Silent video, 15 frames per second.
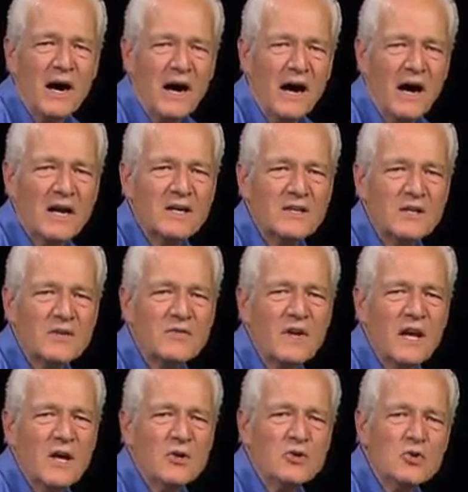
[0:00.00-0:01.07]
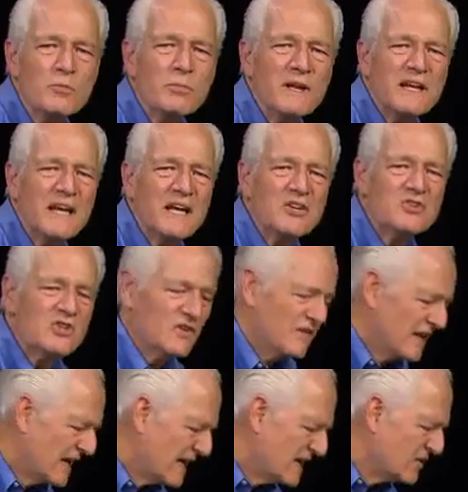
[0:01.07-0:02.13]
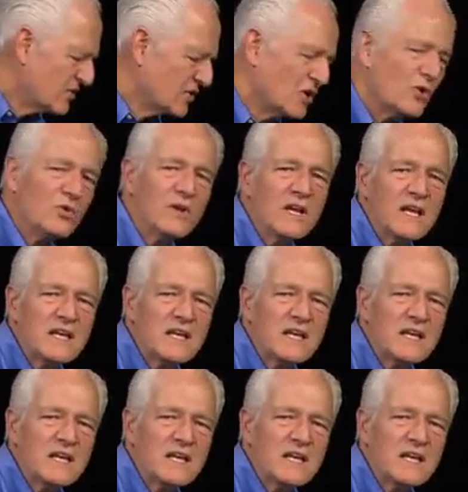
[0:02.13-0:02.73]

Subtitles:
Octave duplication. The 8th note